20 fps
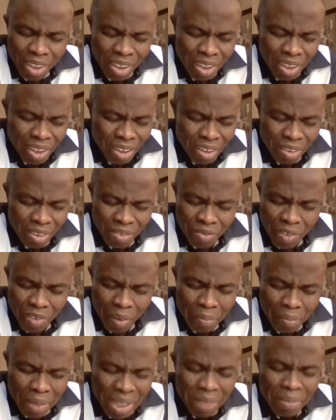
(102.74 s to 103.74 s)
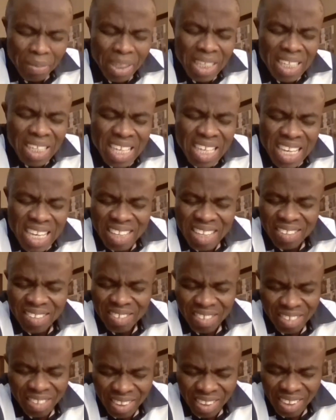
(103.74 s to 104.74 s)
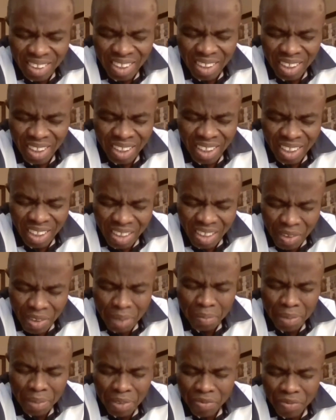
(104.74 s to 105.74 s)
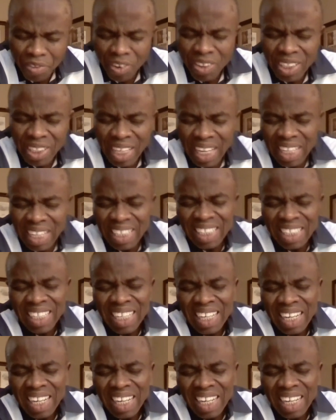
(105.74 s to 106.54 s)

uh, for many, many years, even before then.